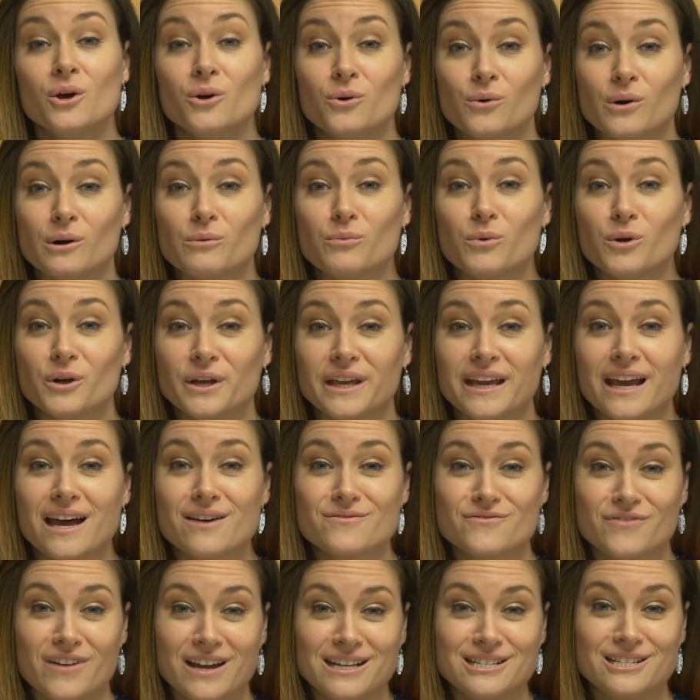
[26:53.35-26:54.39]
who are working
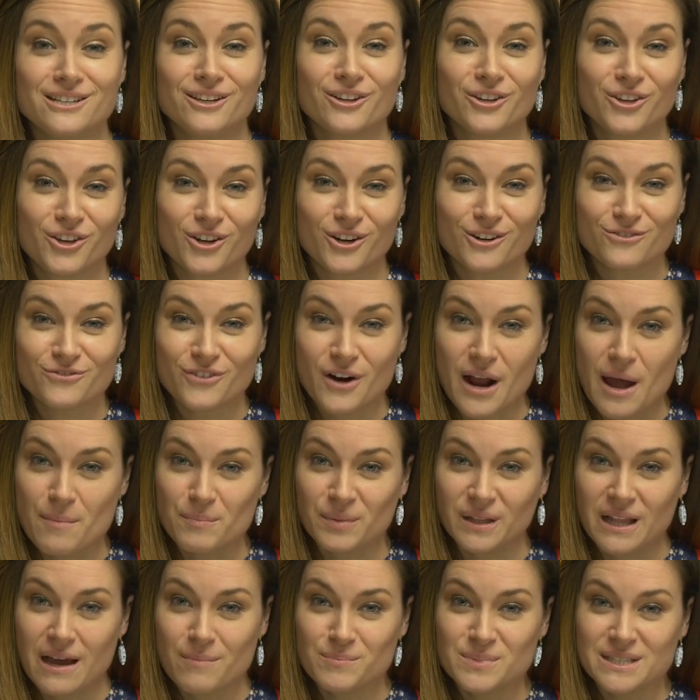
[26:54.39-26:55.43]
on finding a cure for
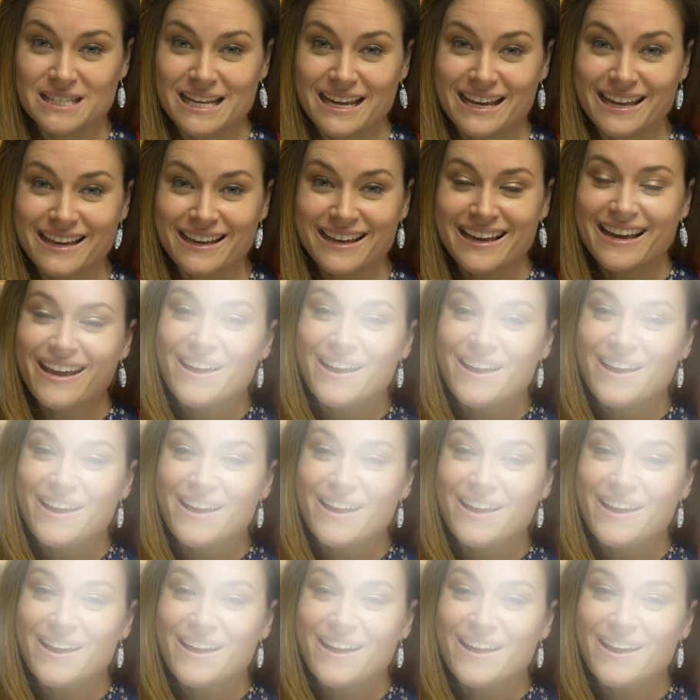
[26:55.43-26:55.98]
epilepsy.